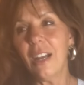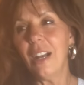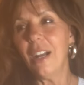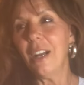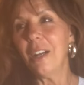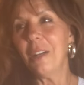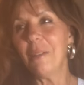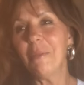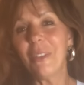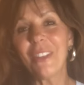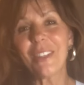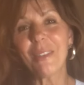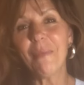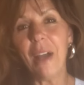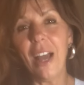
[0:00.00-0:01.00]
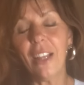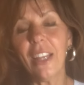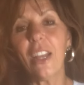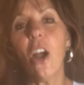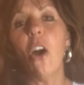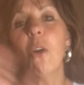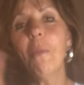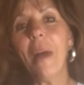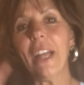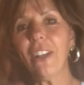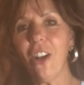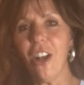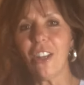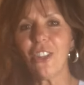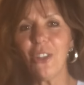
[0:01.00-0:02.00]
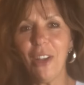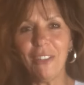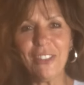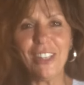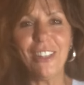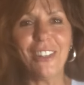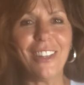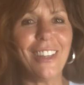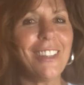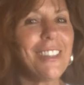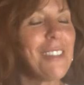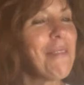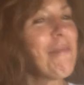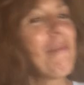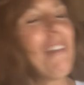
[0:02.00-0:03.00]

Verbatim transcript: Um, smiling. Oh my gosh, you have to hear this.